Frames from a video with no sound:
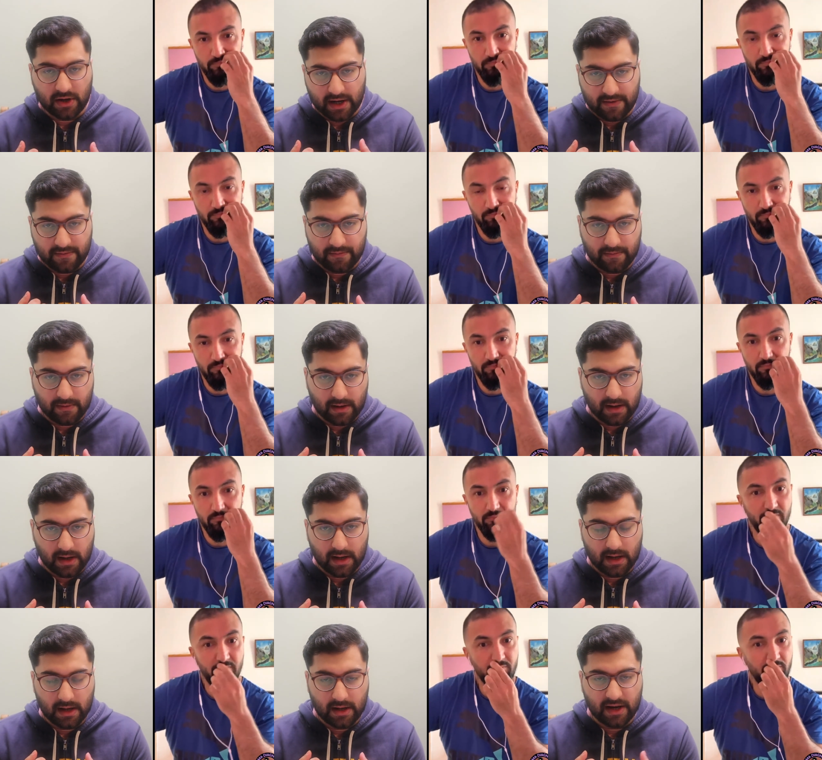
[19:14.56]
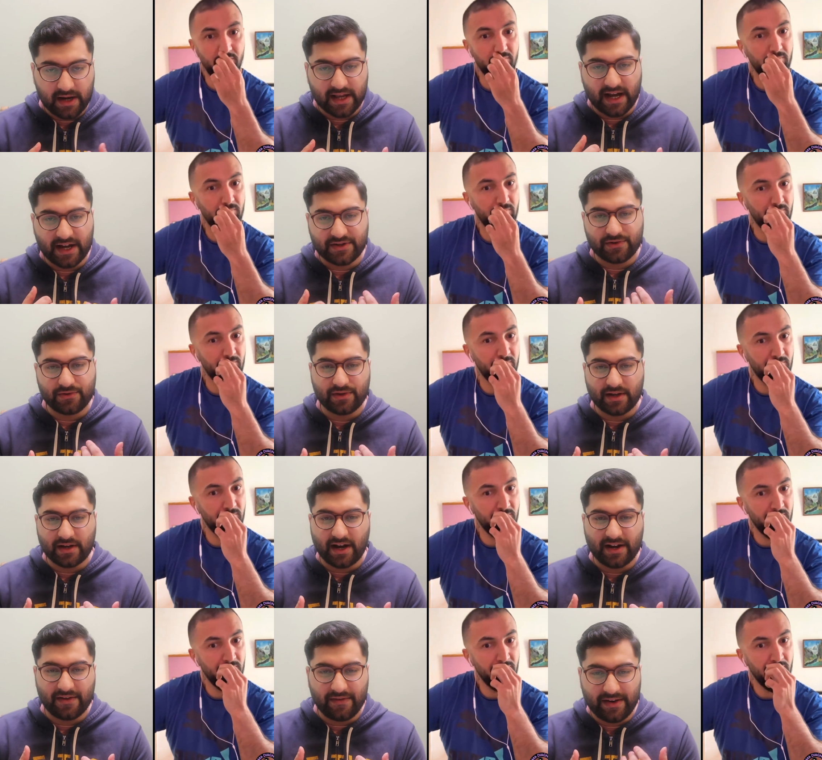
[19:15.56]
Speaker 1: kind of uh, learning how to do the
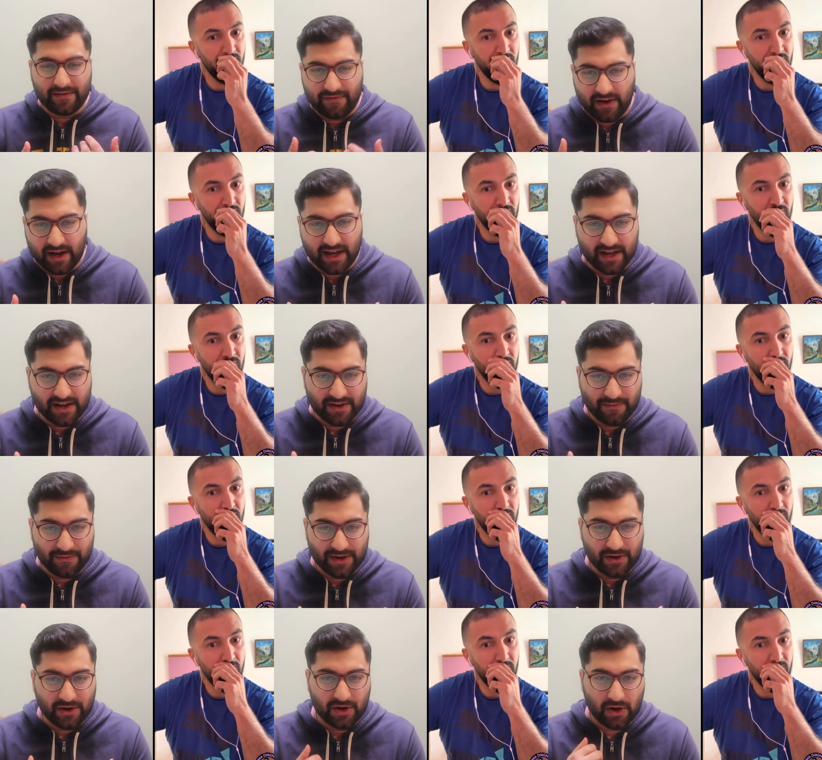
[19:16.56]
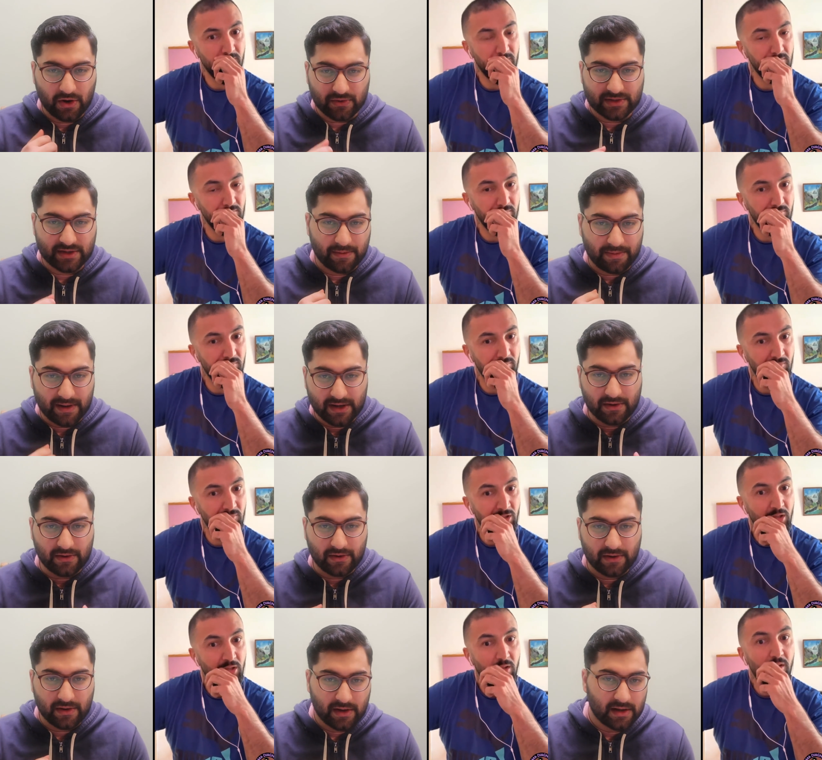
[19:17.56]
kind of infighting when you're close up and
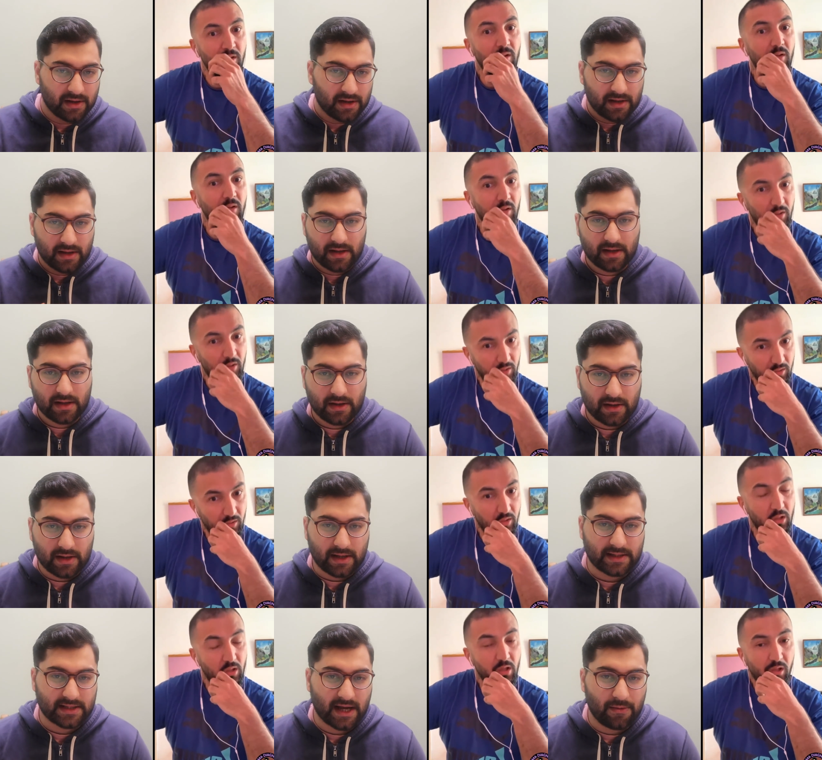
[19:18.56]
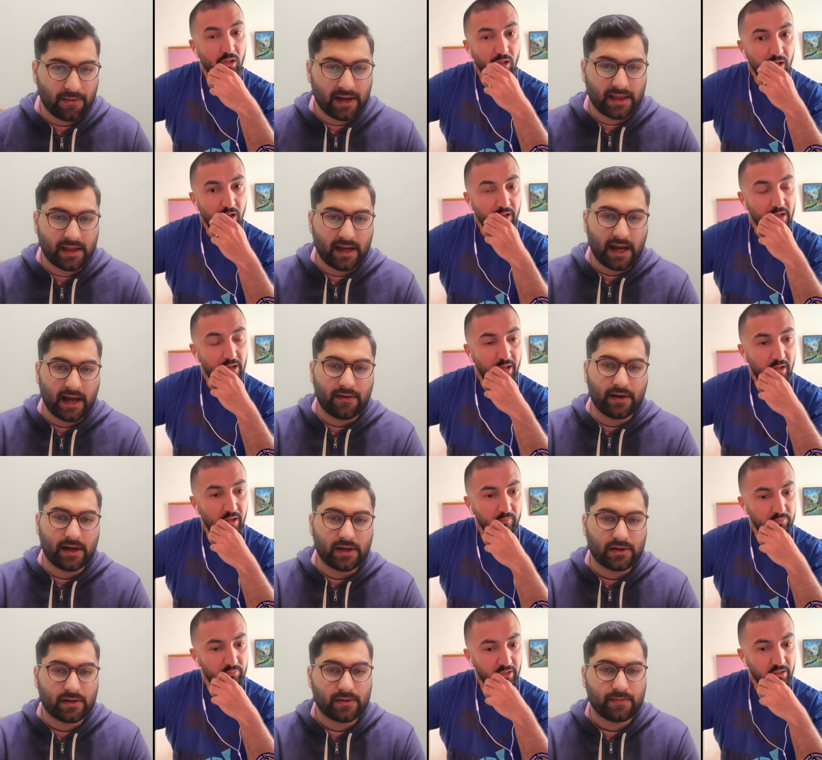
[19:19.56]
you're is that where the uh, area?
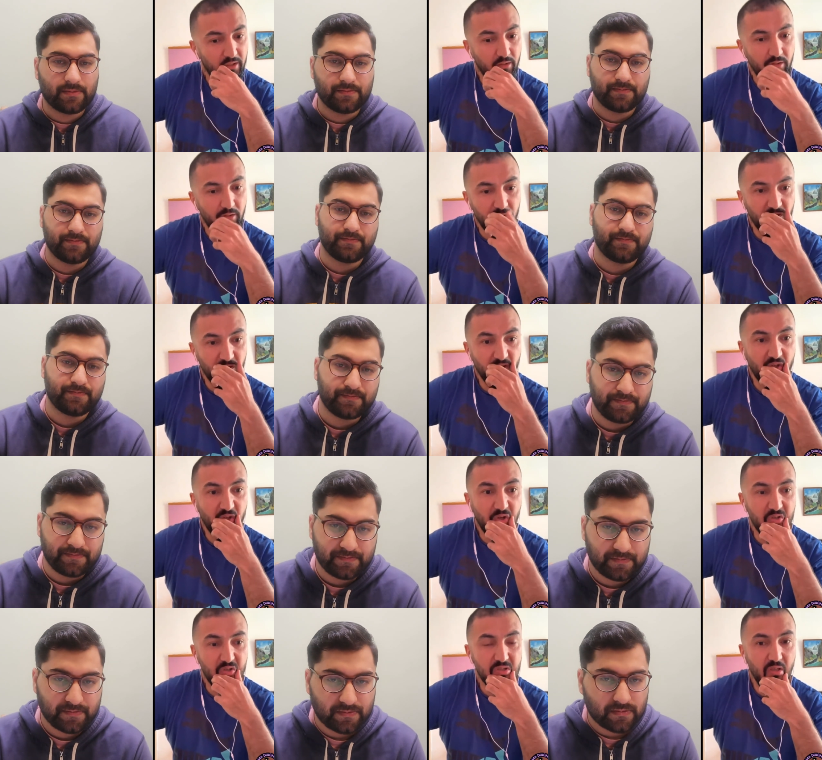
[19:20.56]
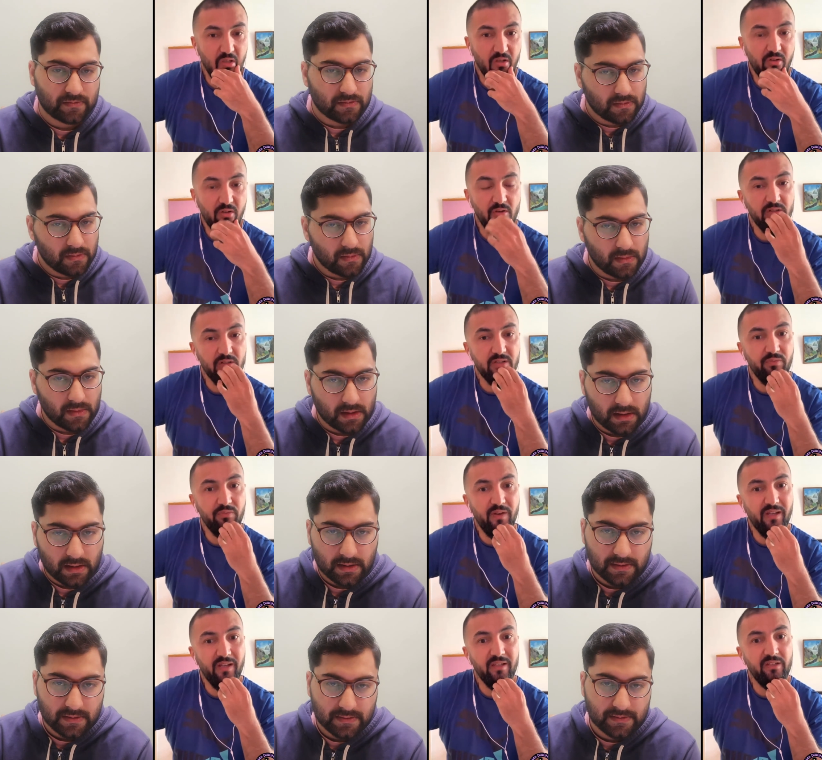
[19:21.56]
Uh,
Speaker 2: like the close uh, closer
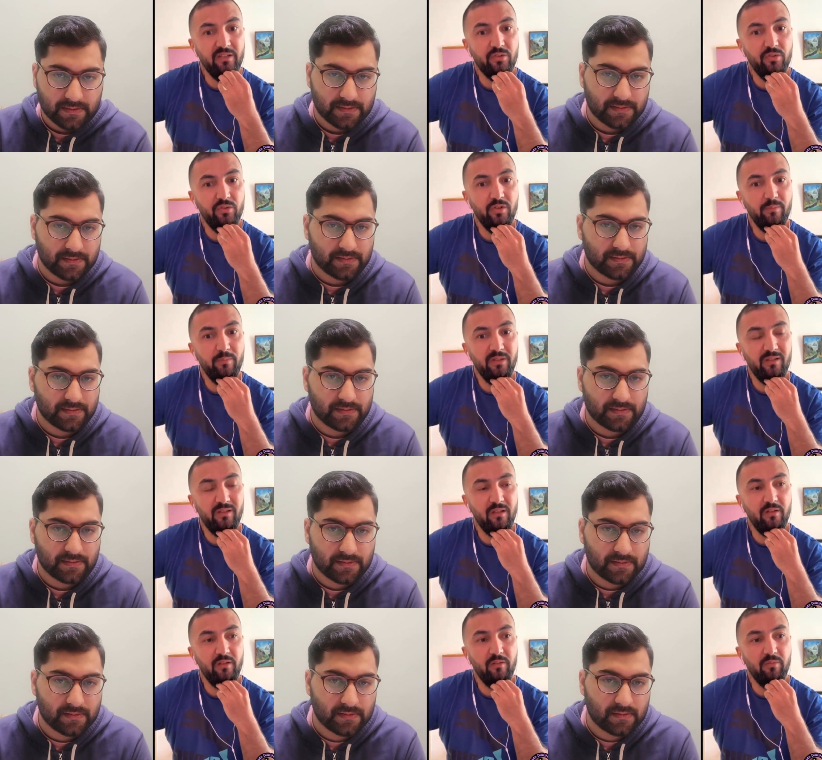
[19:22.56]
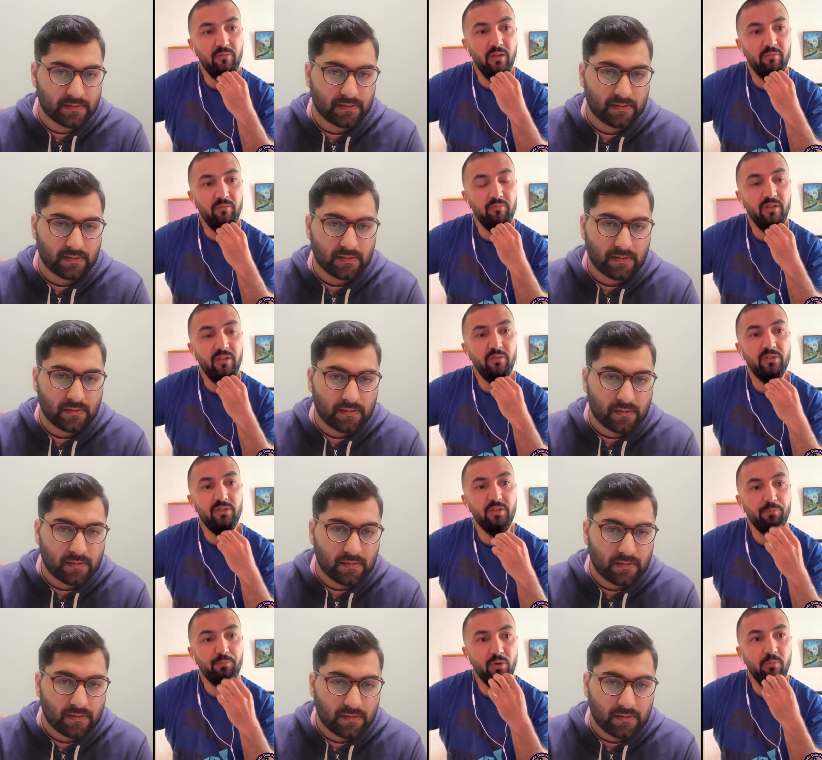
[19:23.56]
firing is good, but the, the, there
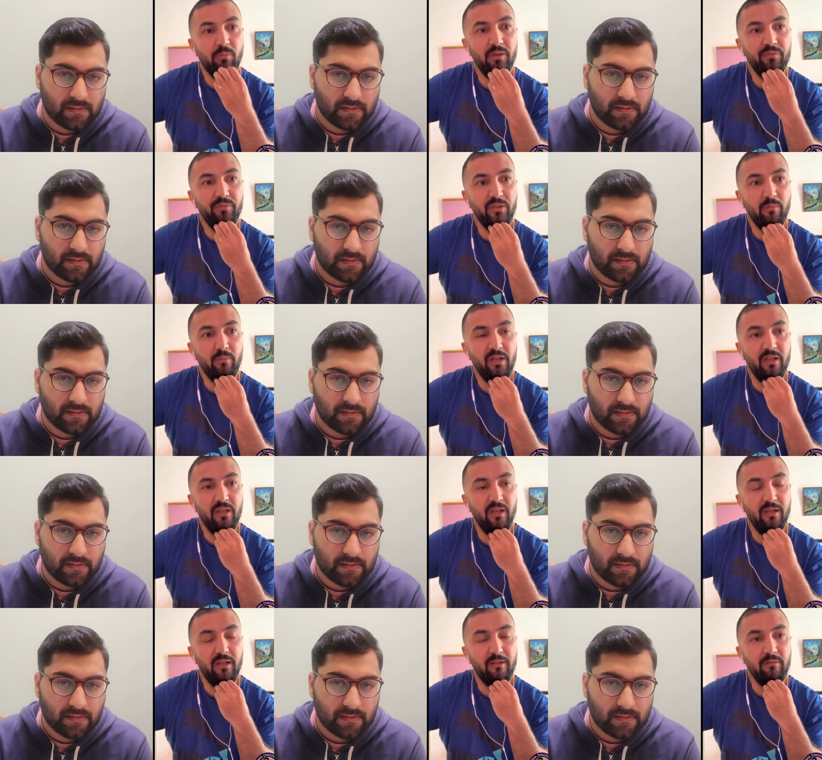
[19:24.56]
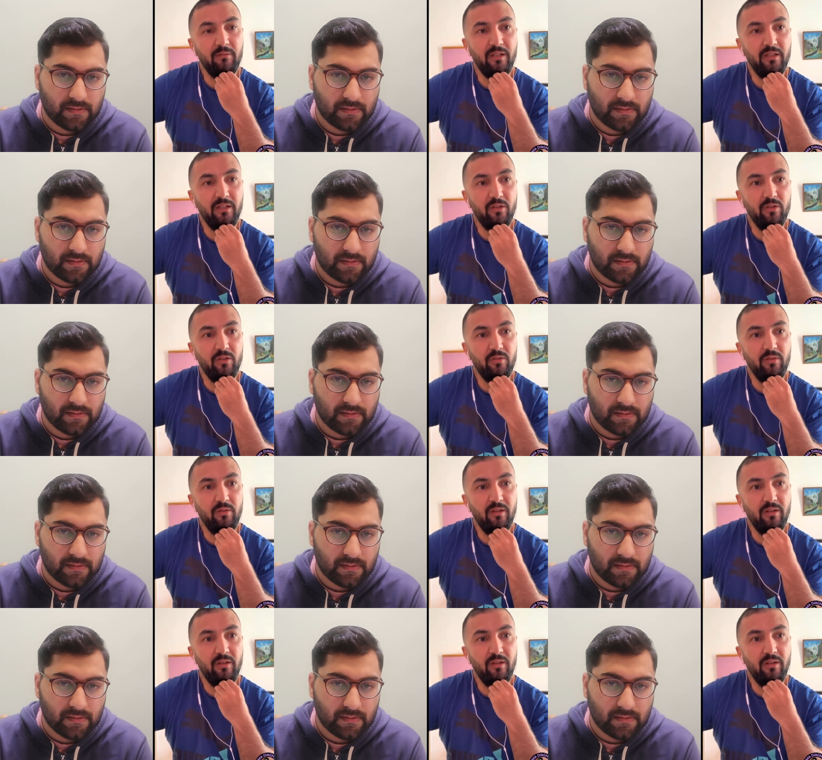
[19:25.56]
was a problem with my like you know